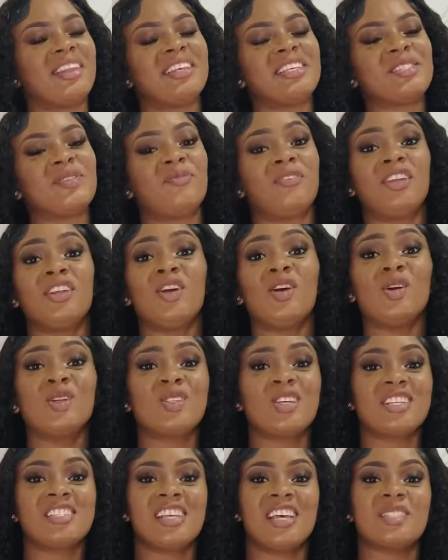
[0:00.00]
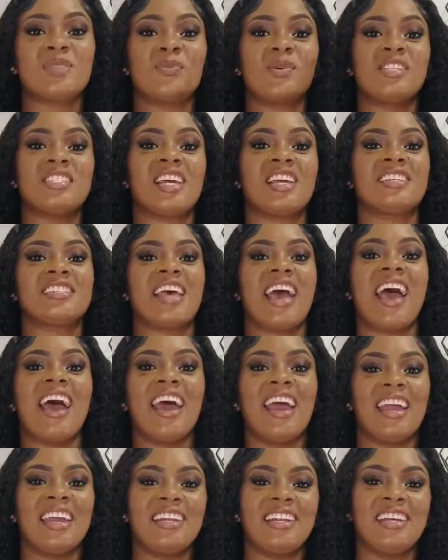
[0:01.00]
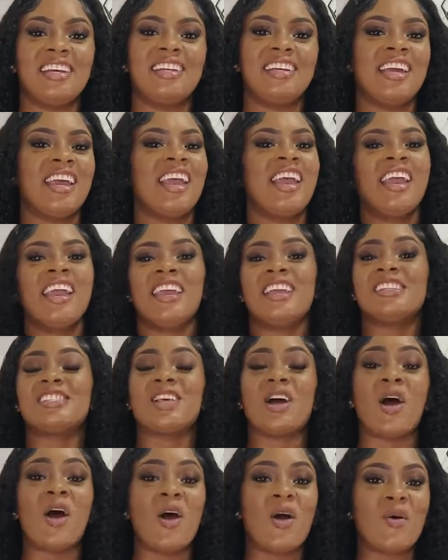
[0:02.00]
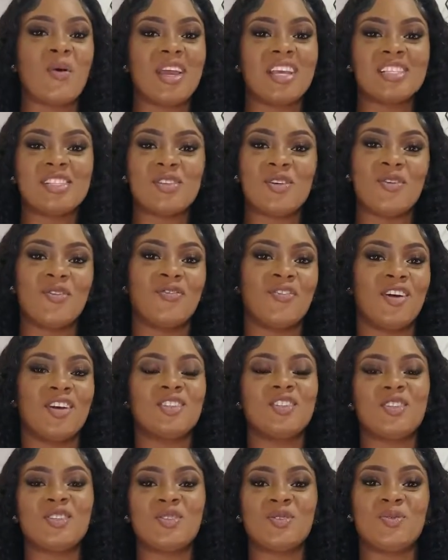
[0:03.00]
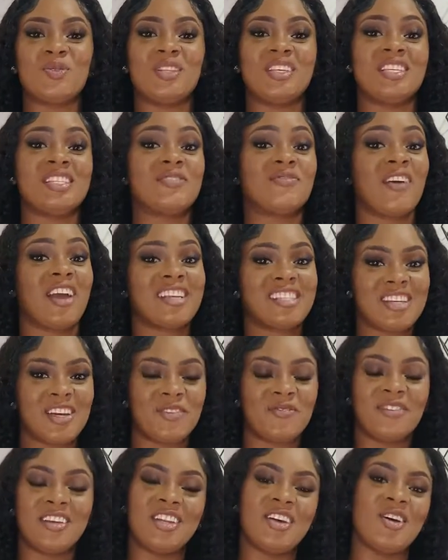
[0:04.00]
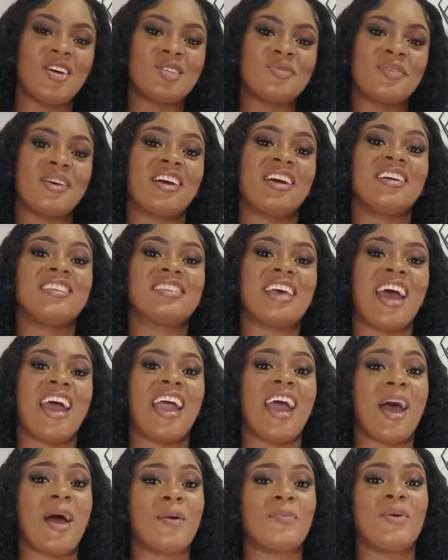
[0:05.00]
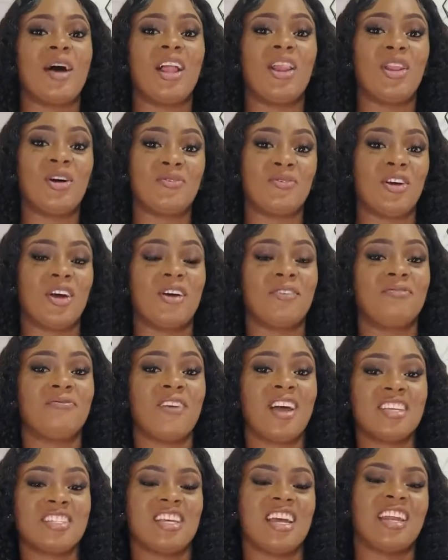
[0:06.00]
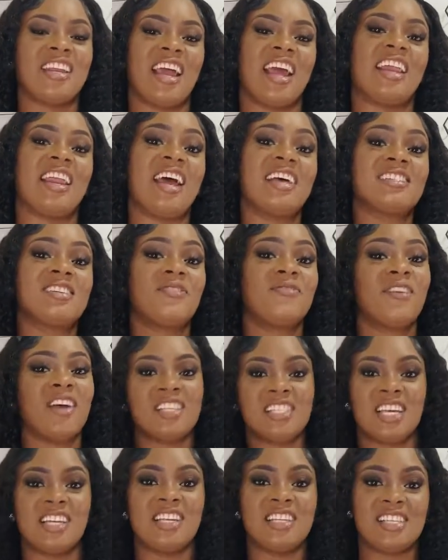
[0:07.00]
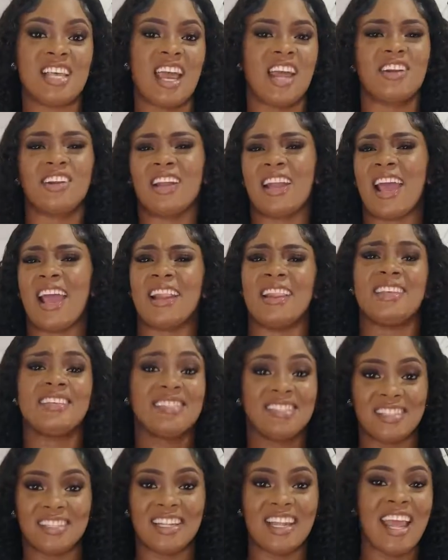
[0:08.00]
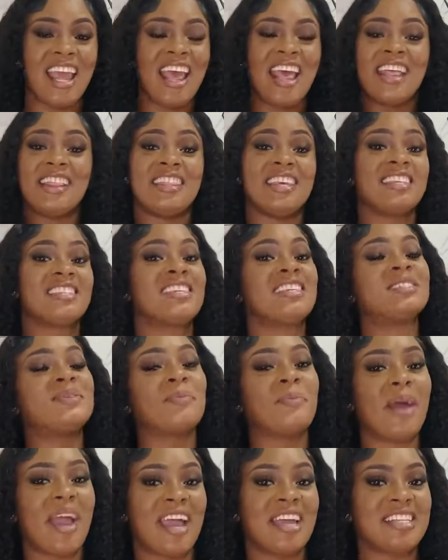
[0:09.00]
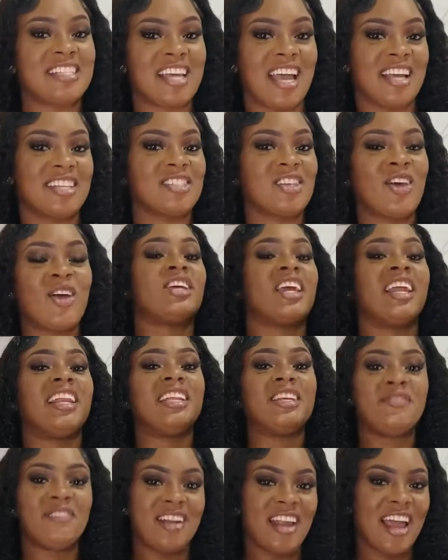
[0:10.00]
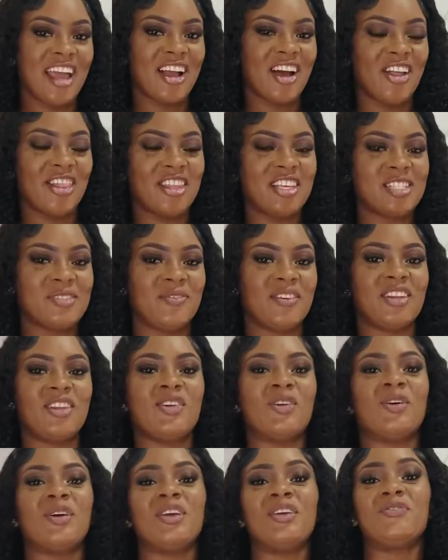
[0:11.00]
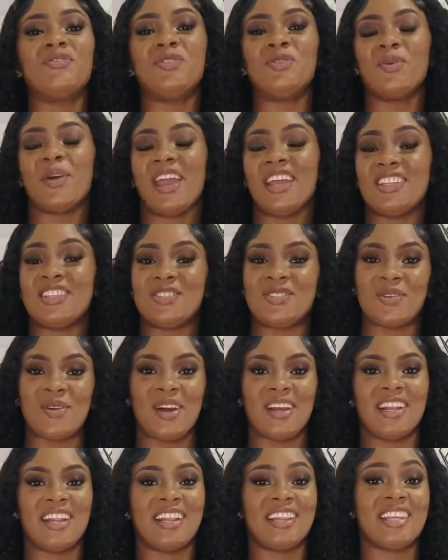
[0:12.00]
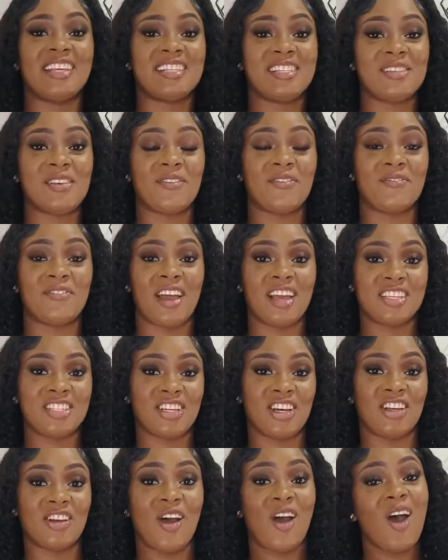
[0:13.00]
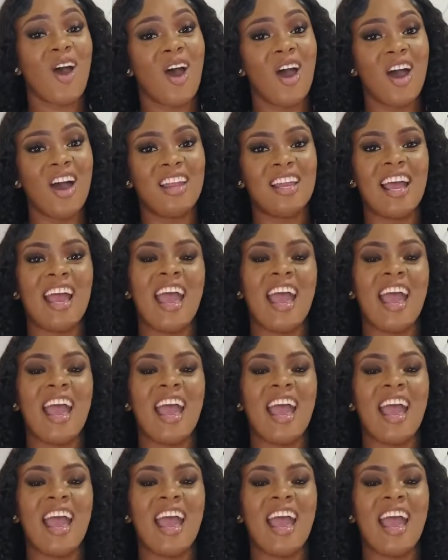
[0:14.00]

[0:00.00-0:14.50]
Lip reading: this video just as much as I did. It's always so fun to shoot these fashion videos because I am a lover of fashion, and as a fashion designer, like, listen, this is my jazz. You can leave a like on this video if you enjoyed this fashion haul.